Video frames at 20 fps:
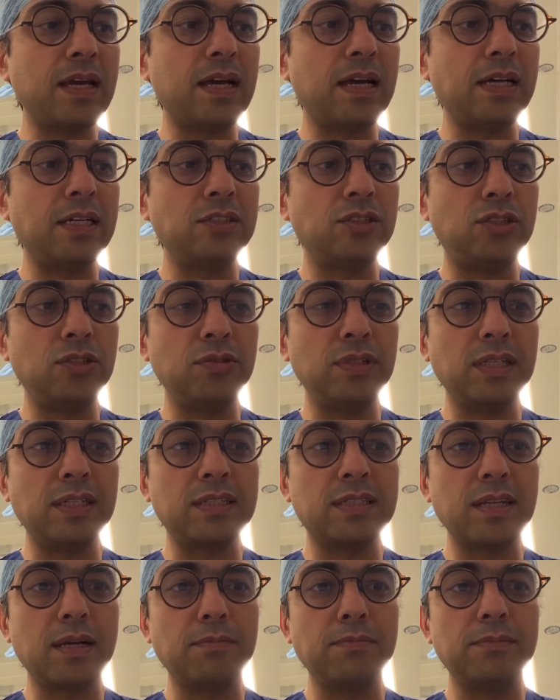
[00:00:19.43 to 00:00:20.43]
doing
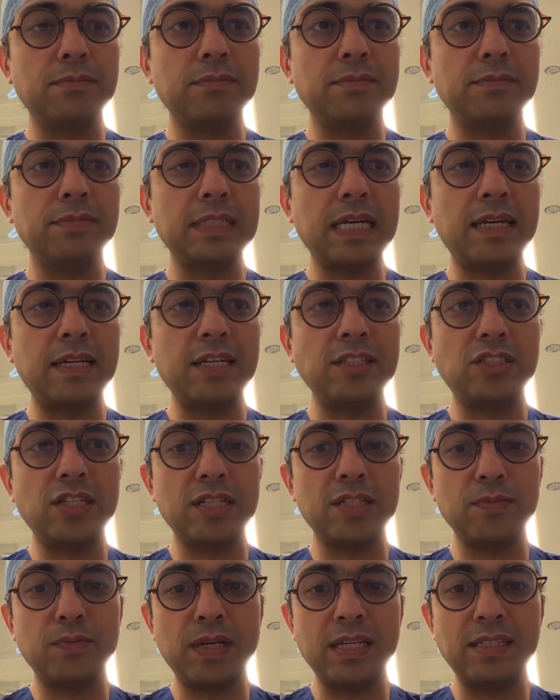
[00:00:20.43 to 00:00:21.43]
some
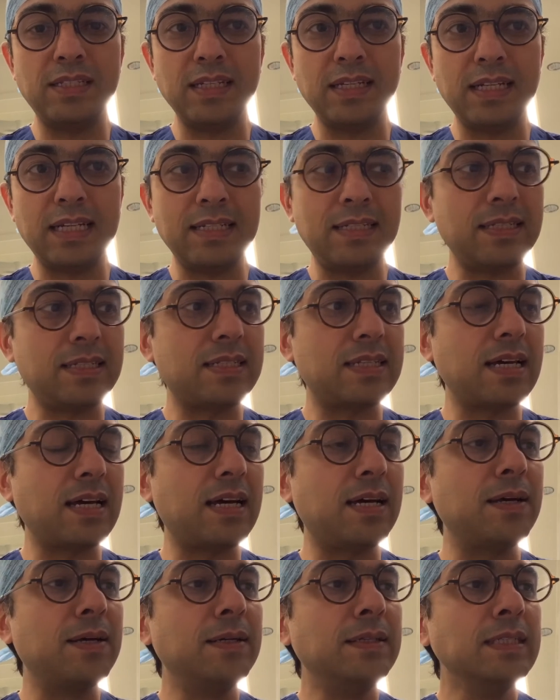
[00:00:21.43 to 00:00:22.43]
NHS waiting list
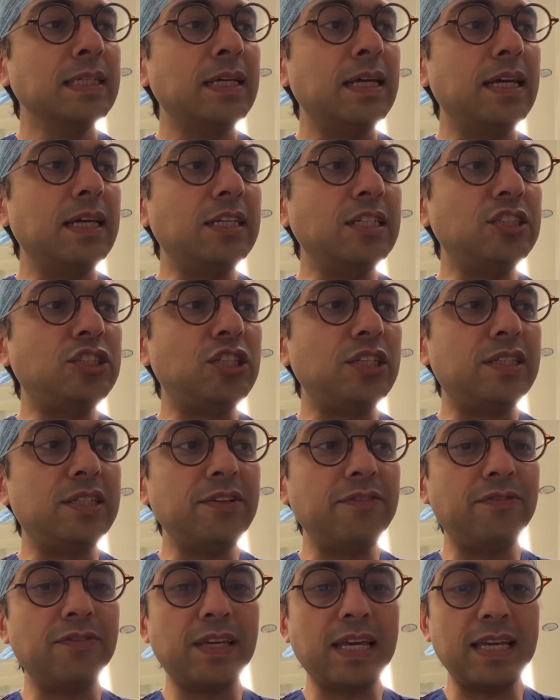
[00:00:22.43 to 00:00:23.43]

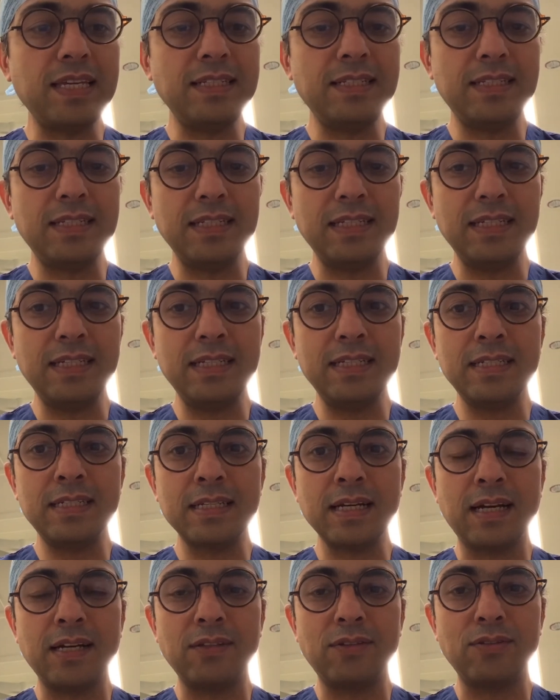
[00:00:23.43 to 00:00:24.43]
initiative cases.
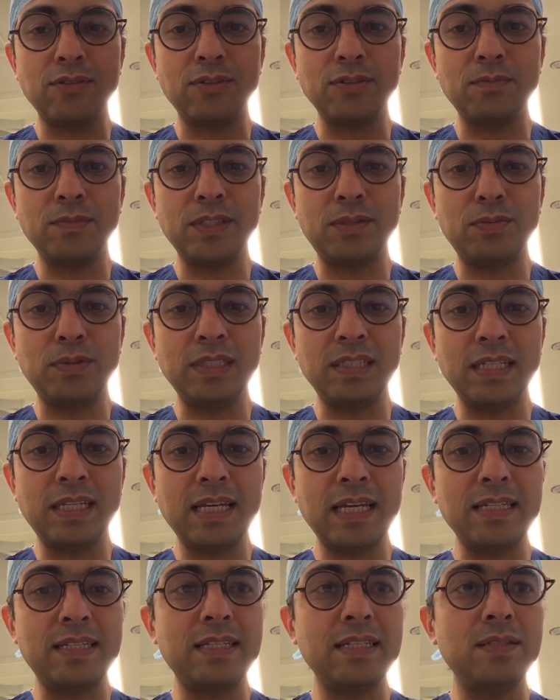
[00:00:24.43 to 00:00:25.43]
I thought between the
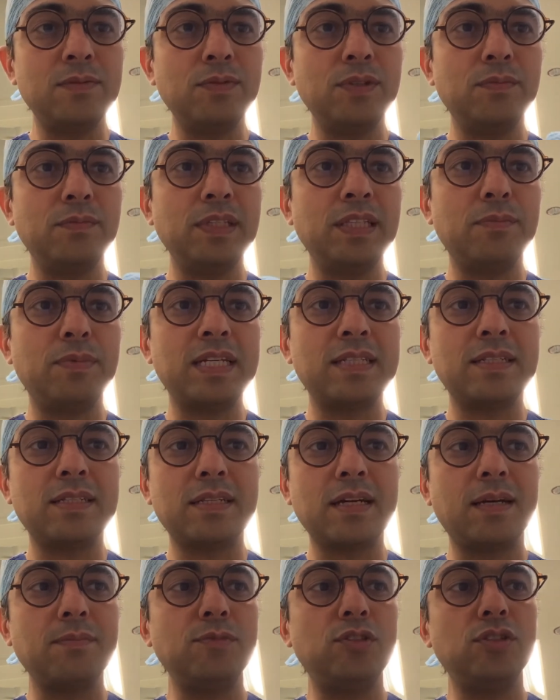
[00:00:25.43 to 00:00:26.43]
cases would be the best
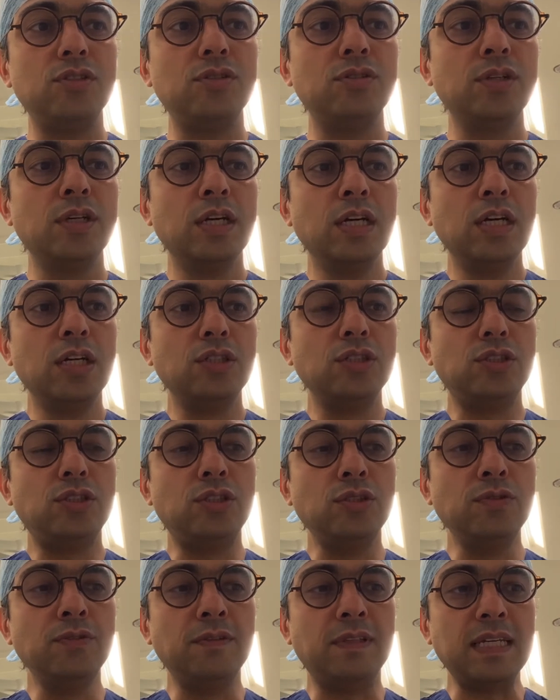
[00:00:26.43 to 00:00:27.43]
time to
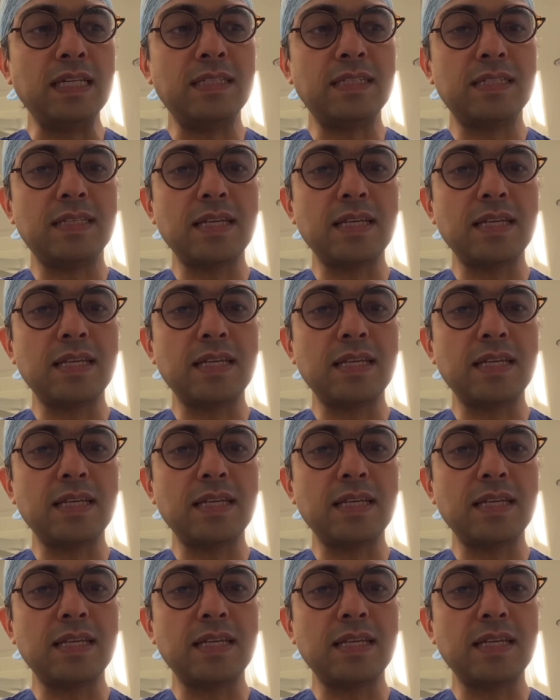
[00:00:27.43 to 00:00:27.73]
do this.